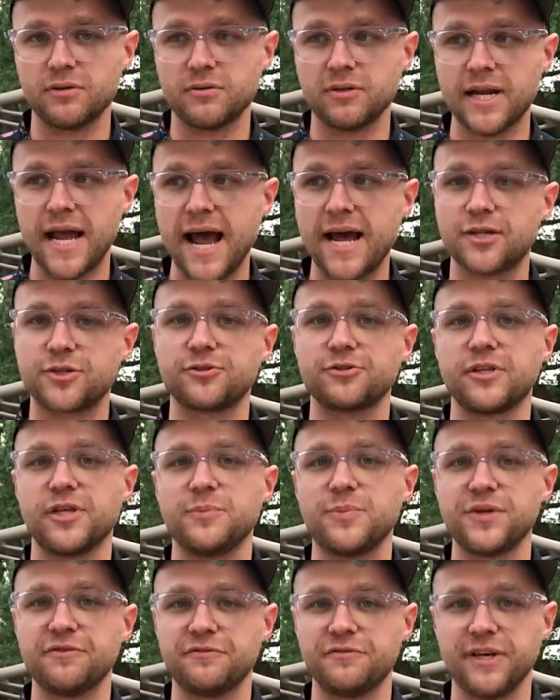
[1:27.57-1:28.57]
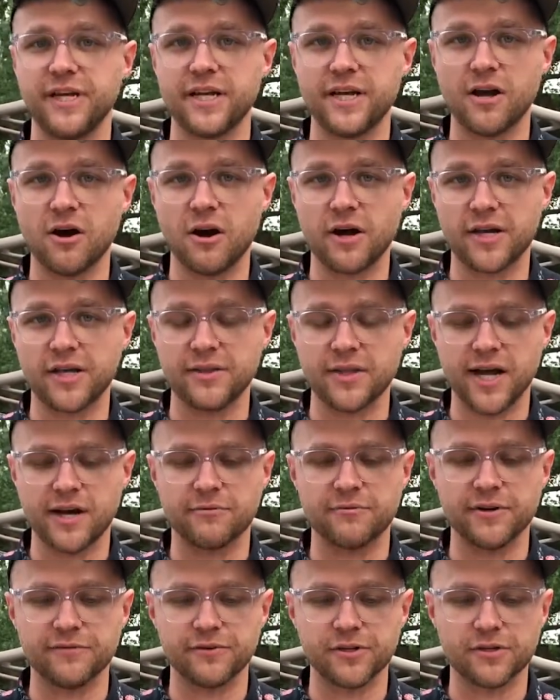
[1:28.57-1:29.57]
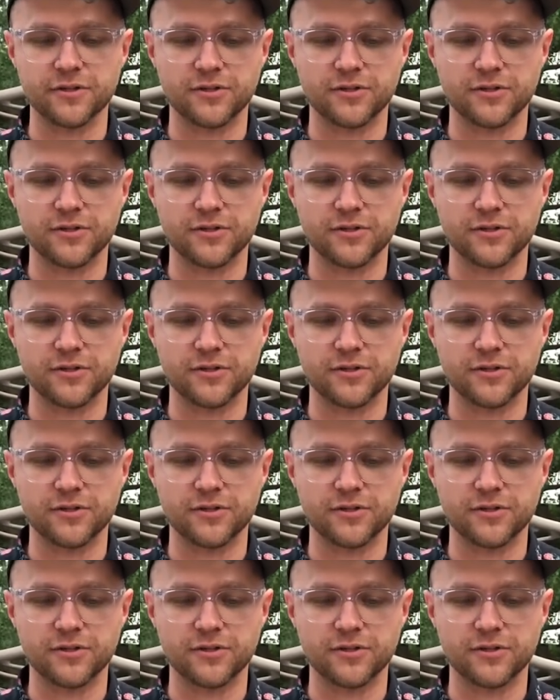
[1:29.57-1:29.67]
naturally be feeding on in that river.